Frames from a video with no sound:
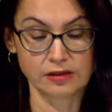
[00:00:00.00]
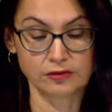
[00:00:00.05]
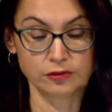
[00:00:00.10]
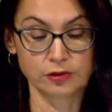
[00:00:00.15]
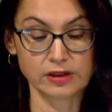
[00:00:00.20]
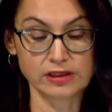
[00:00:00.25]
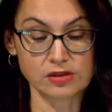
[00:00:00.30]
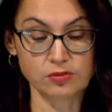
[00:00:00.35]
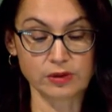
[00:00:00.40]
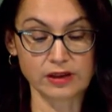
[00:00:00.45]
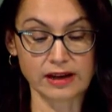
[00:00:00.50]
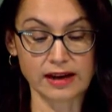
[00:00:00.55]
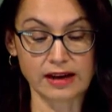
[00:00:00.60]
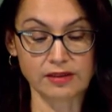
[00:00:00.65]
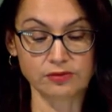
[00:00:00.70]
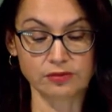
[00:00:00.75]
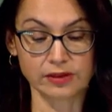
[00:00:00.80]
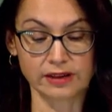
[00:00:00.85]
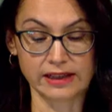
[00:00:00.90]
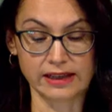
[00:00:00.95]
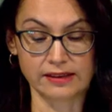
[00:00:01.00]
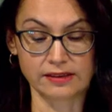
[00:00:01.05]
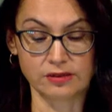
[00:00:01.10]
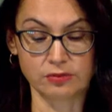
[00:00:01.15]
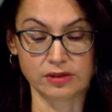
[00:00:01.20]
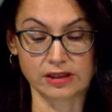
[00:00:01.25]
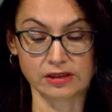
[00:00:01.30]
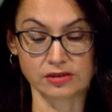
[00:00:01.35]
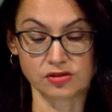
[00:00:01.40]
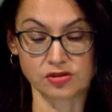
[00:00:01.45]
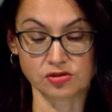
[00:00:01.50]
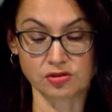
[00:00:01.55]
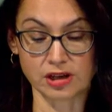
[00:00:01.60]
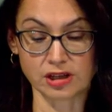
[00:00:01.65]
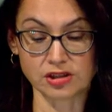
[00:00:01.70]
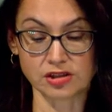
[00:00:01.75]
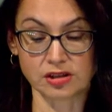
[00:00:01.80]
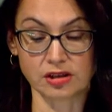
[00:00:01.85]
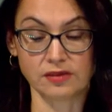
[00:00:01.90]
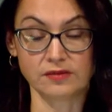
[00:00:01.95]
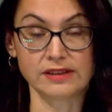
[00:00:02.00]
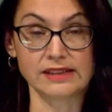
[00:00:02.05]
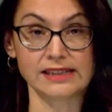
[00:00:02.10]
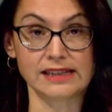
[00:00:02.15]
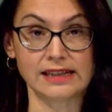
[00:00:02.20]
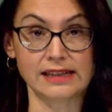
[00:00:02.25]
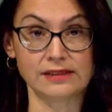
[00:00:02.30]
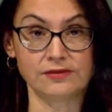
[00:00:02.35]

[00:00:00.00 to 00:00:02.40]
For its recovery and the reconstruction of its